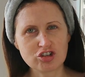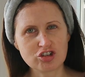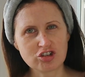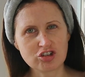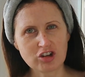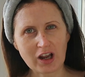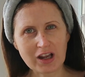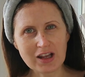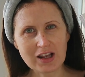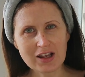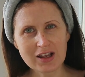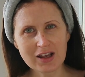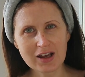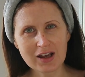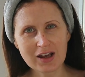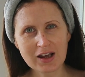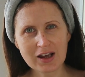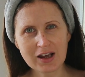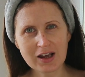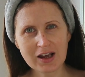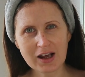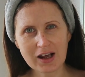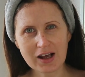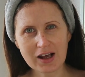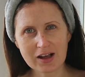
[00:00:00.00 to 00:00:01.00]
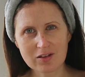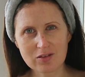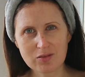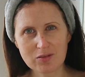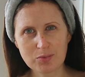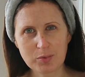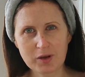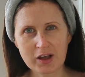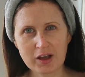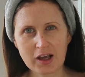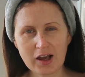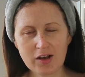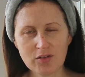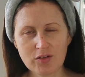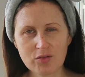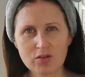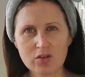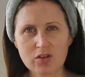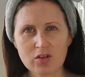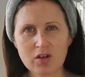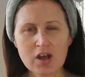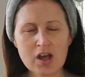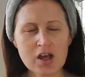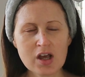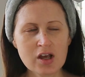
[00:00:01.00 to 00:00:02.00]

shaker SPFs.